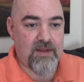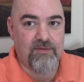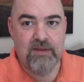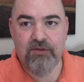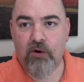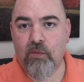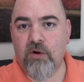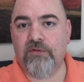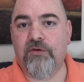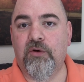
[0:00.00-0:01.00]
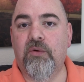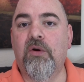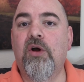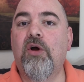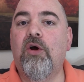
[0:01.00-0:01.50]
that their worldview
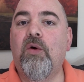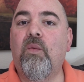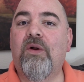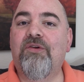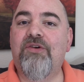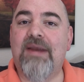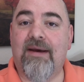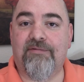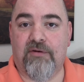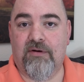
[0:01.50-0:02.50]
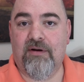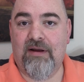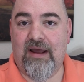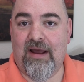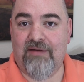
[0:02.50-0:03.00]
will never
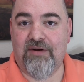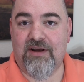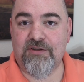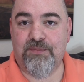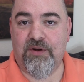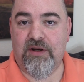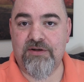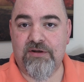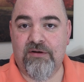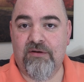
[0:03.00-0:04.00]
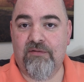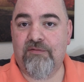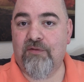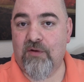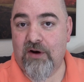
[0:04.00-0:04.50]
have an explanation
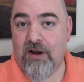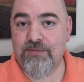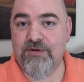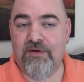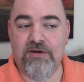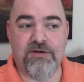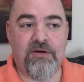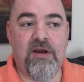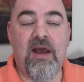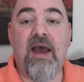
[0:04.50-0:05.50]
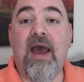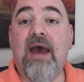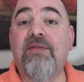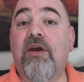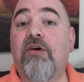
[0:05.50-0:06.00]
for an observation,
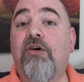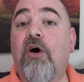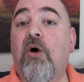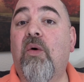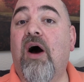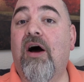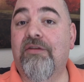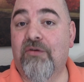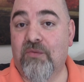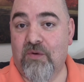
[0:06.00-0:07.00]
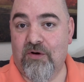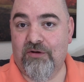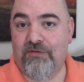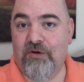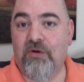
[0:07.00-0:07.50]
and that no other
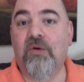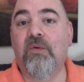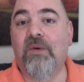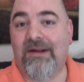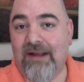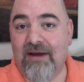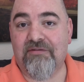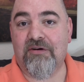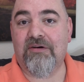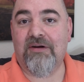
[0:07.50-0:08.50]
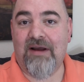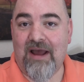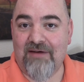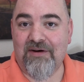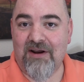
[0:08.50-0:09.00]
worldview will ever
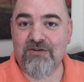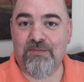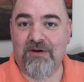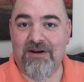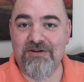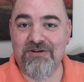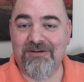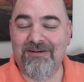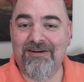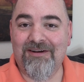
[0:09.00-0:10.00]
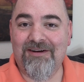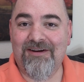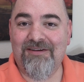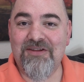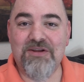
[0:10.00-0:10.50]
have an explanation.
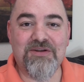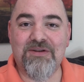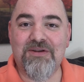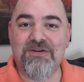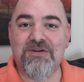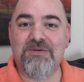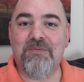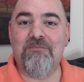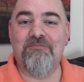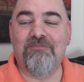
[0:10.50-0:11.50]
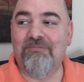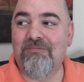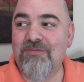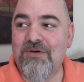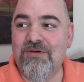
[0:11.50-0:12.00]
This is
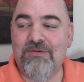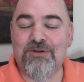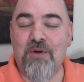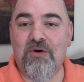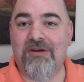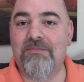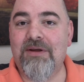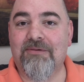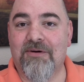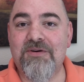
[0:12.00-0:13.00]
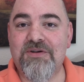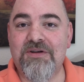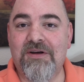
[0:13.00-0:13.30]
smoke and mirrors.